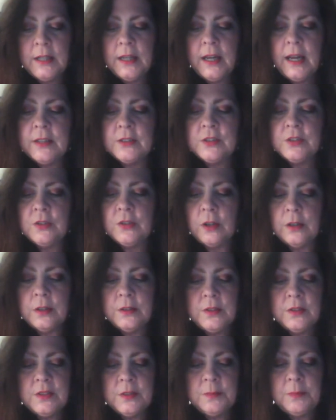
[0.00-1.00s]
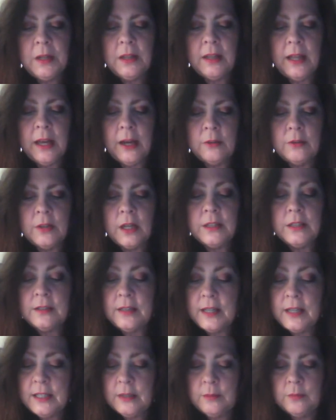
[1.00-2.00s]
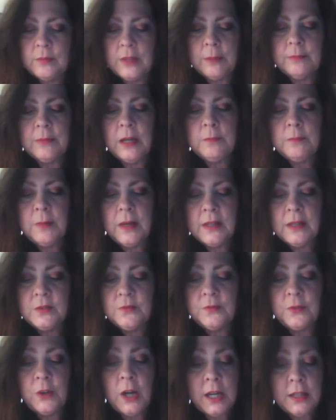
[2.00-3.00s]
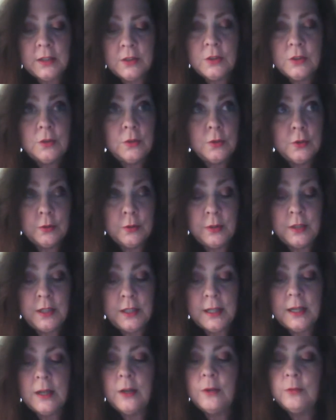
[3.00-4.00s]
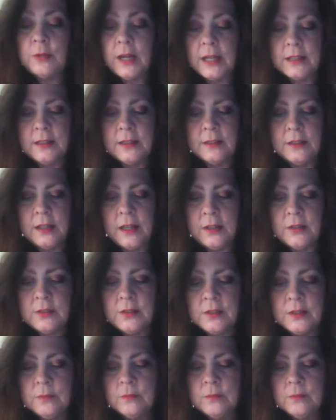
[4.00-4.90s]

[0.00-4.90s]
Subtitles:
and started to spell out a name that my best friend, Tree, recognized.